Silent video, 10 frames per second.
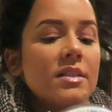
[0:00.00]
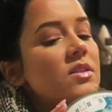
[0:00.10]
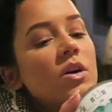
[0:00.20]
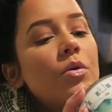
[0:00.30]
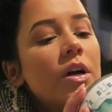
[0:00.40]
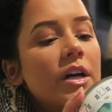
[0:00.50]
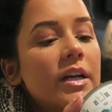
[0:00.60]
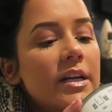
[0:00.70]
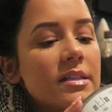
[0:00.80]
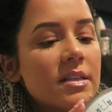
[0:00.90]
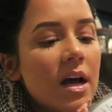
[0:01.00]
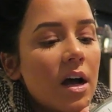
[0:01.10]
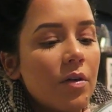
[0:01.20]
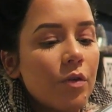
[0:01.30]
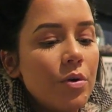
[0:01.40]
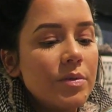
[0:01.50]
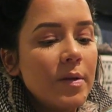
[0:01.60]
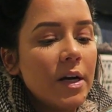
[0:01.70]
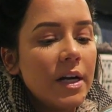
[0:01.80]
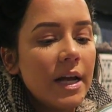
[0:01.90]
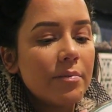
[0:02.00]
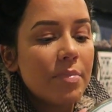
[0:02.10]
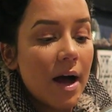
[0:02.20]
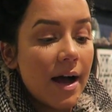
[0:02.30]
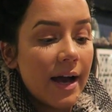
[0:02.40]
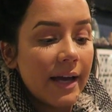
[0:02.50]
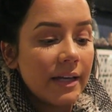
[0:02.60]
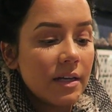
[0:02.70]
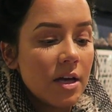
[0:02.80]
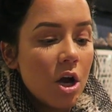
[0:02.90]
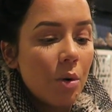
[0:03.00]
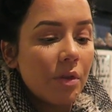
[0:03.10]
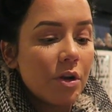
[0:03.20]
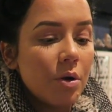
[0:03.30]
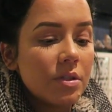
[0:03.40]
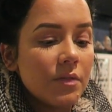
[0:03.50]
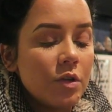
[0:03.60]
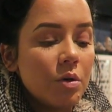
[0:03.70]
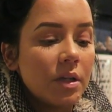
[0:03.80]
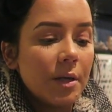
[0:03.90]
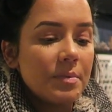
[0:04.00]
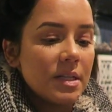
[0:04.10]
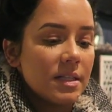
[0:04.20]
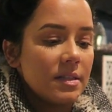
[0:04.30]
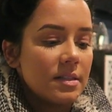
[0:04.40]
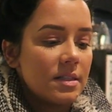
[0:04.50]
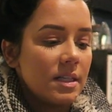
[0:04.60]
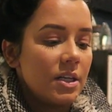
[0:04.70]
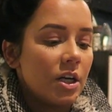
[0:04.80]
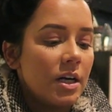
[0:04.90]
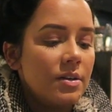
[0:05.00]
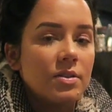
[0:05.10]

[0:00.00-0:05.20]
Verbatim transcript: It's so good. It's a uh, rosemary and pine with notes of eucalyptus and cedar.